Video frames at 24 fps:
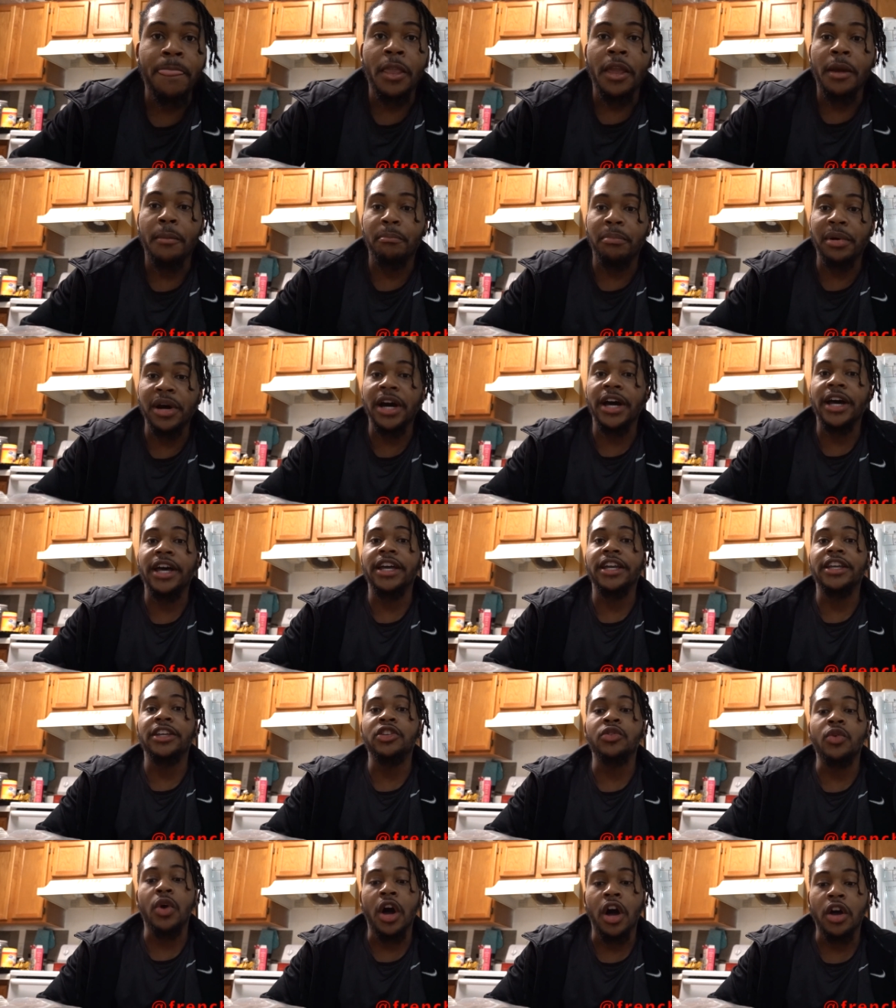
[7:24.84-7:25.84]
But
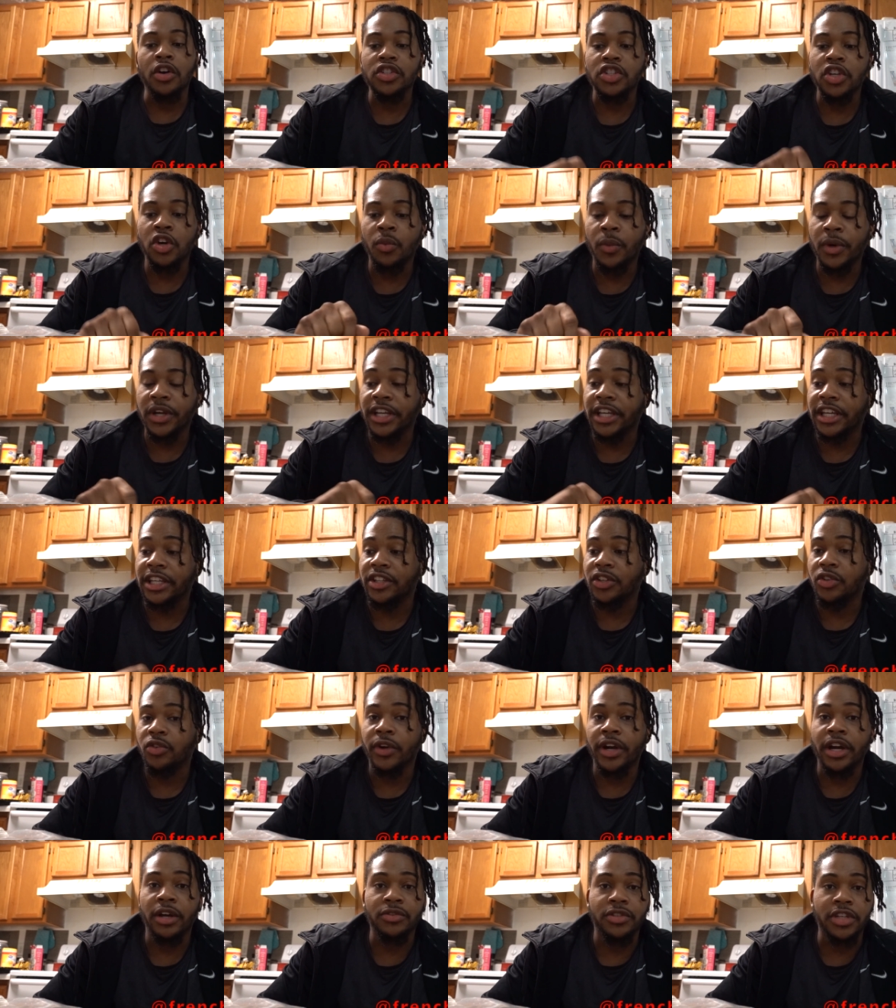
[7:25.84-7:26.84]
you also want to get the
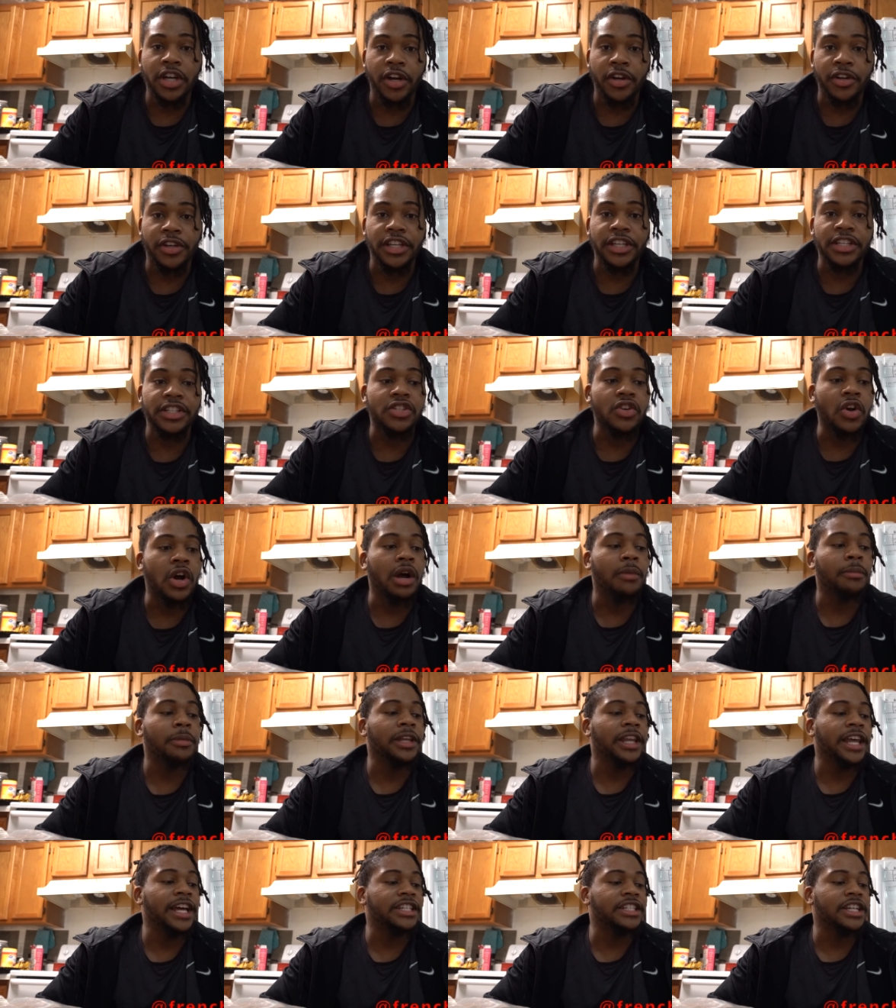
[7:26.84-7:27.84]
ground turkey. So I'm
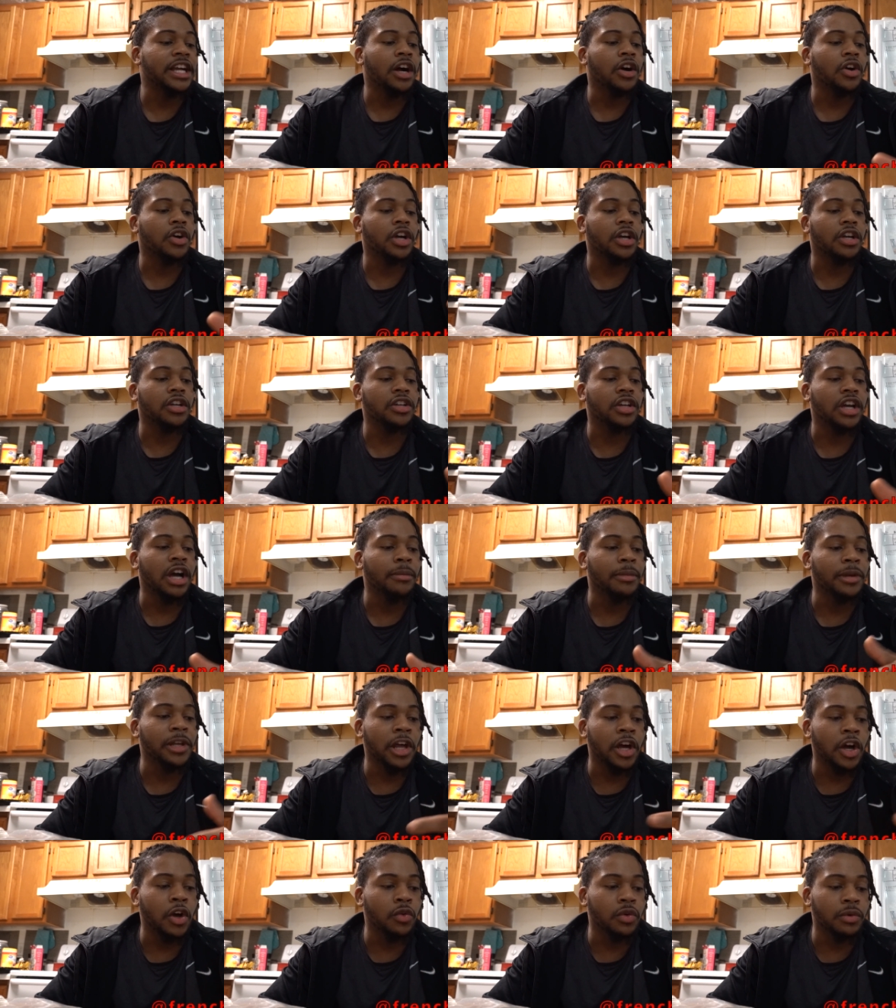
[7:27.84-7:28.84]
going to let y'all come
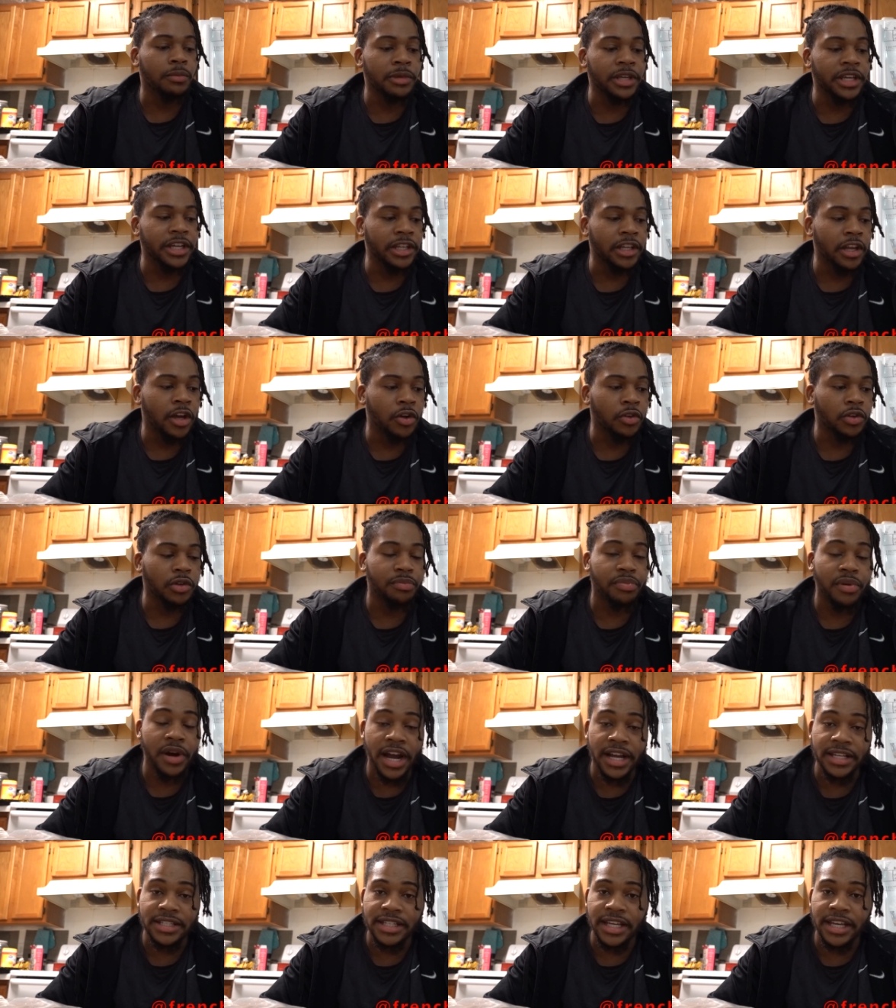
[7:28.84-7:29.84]
along with me along the
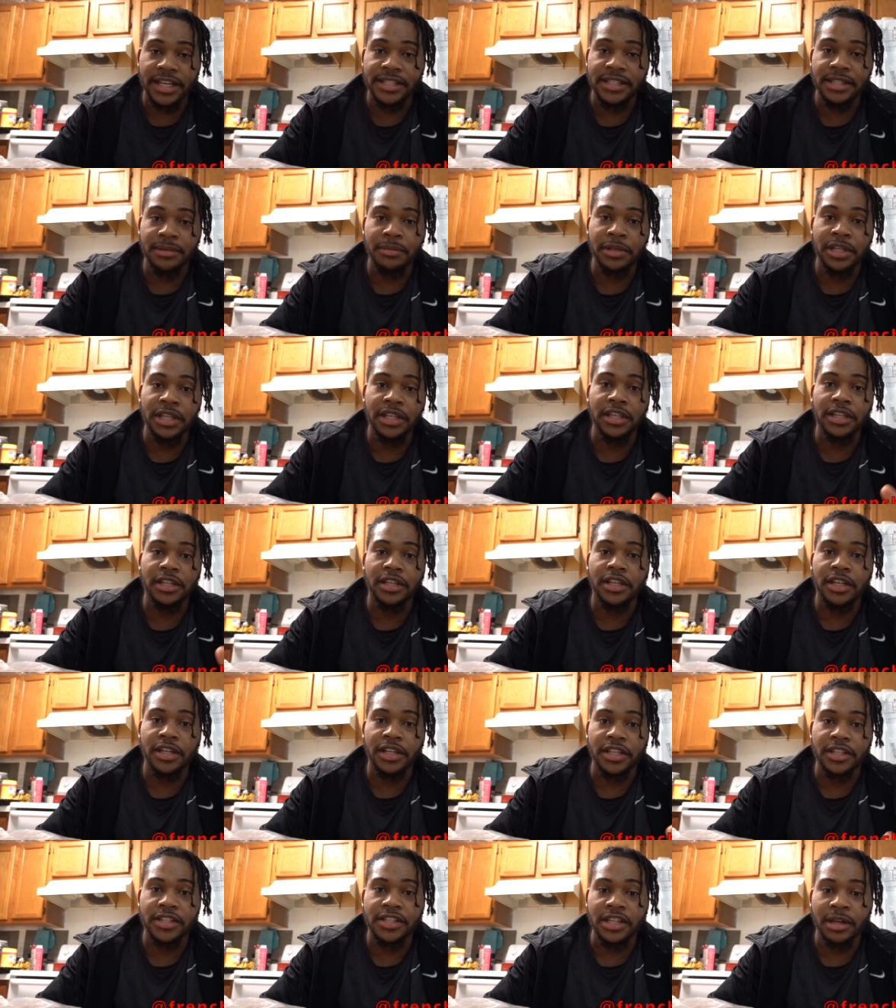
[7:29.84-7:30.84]
process of me
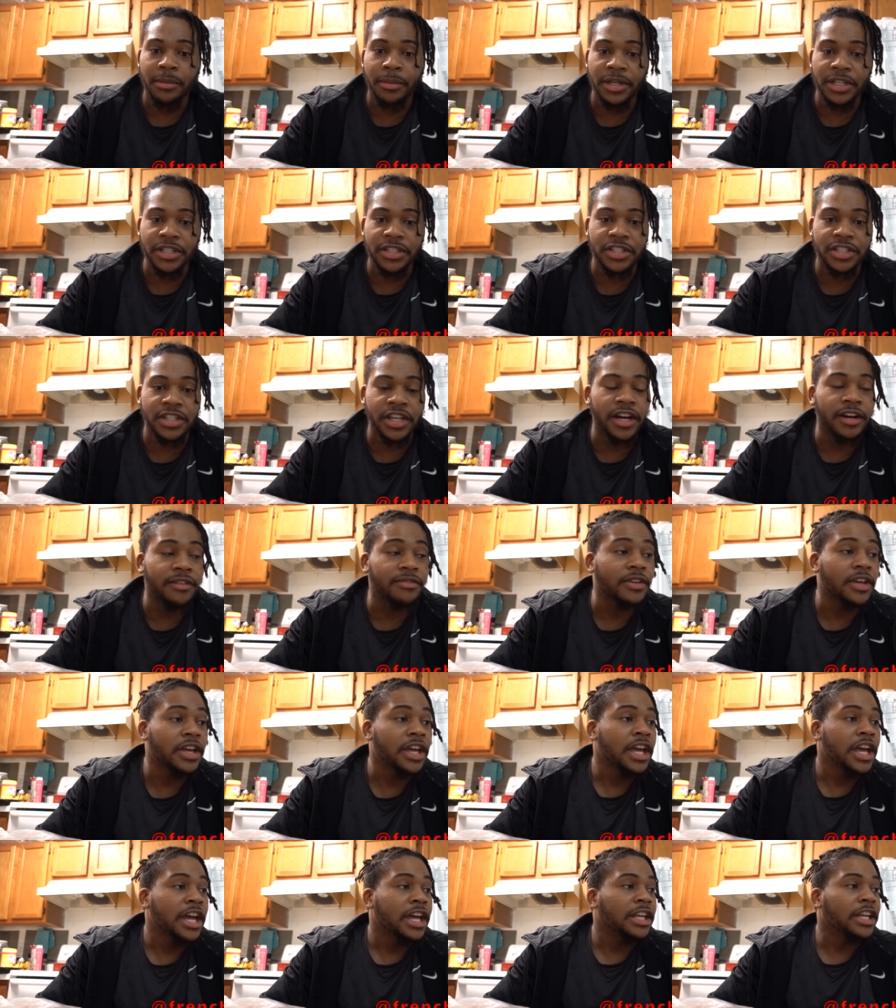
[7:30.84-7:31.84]
cooking some of this stuff.
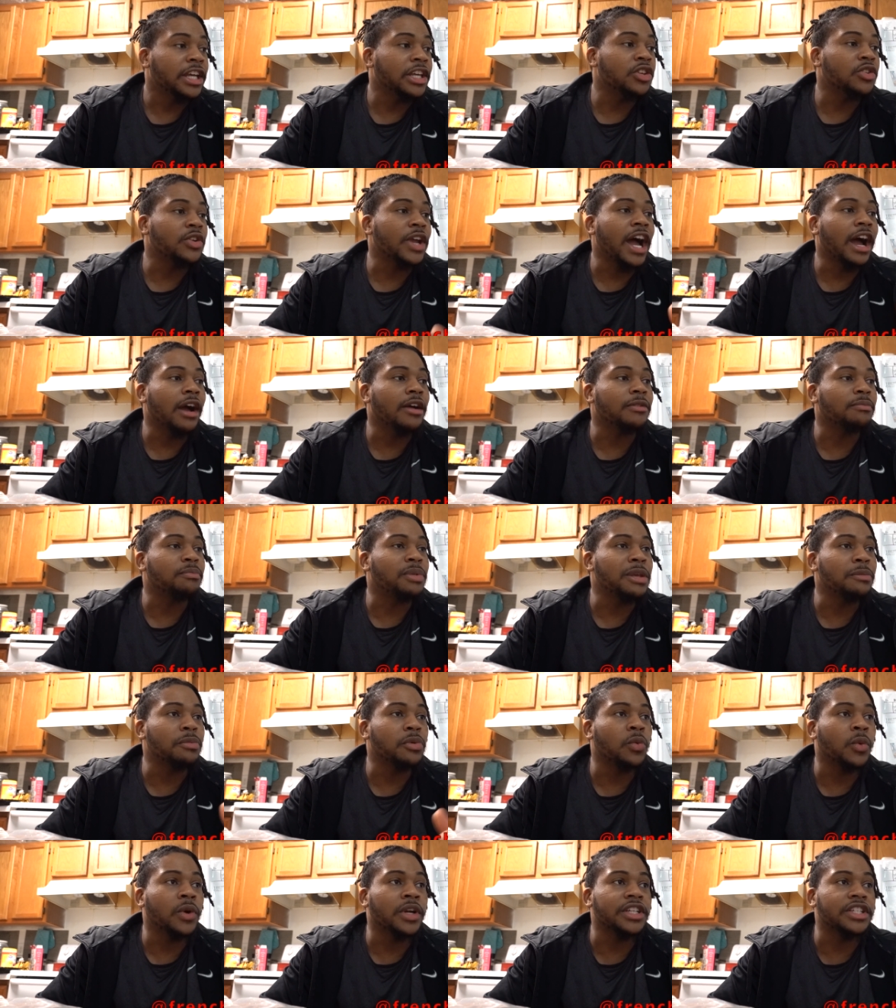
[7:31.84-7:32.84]
Now,
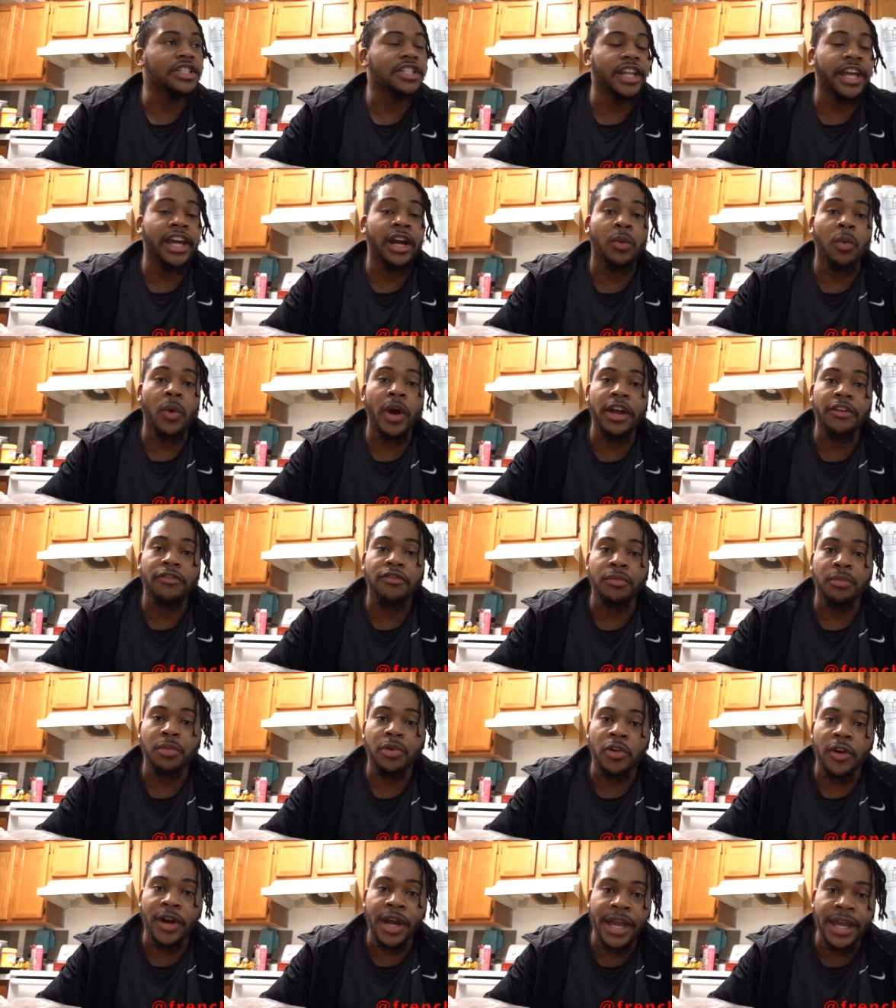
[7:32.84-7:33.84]
people want to stay away from
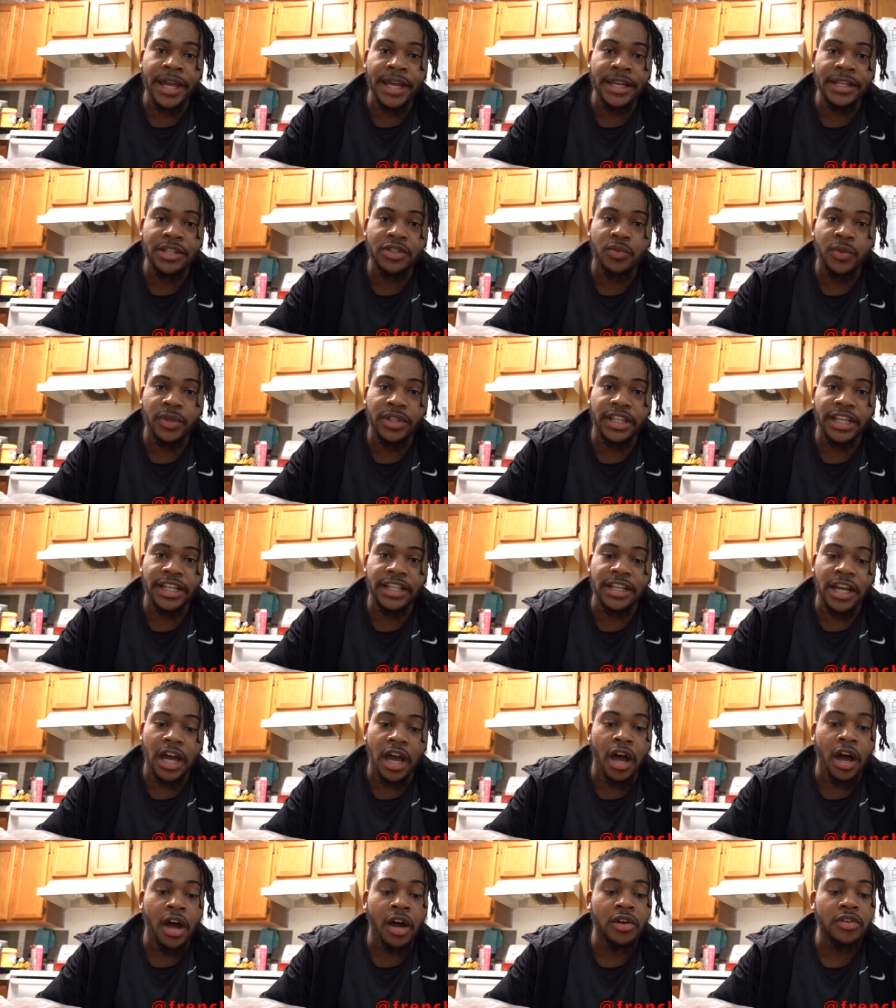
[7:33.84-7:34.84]
grains with their
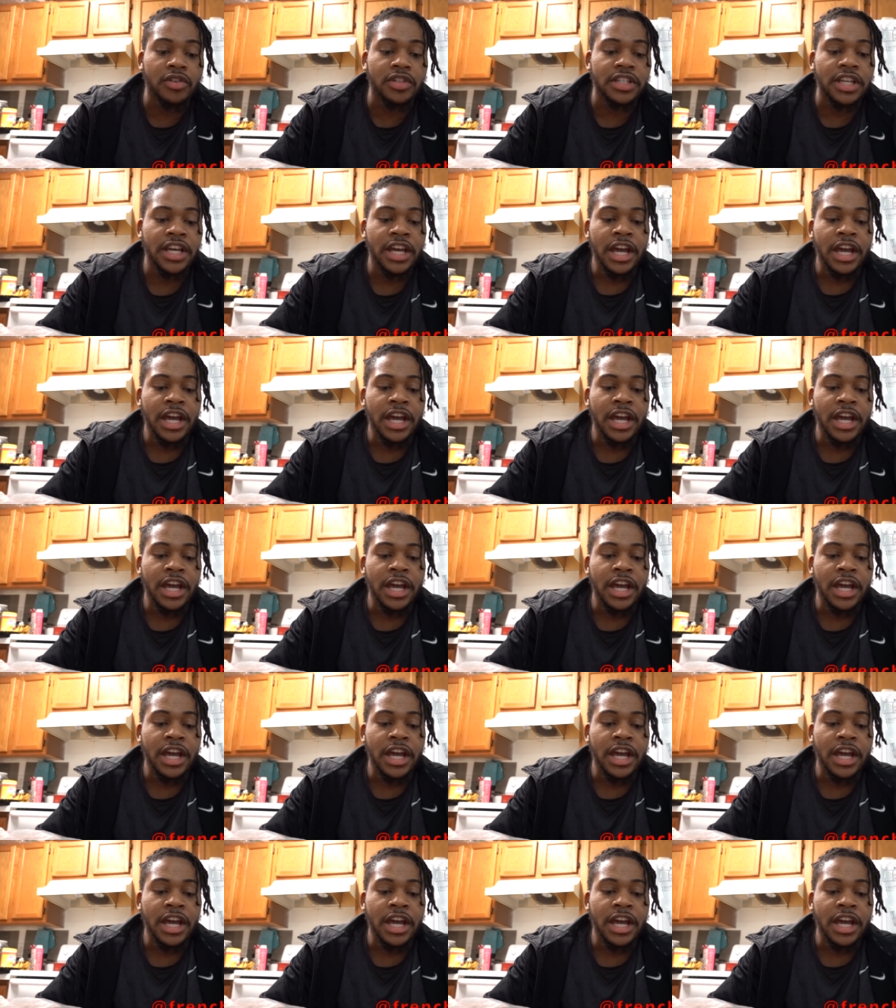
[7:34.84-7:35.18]
dogs.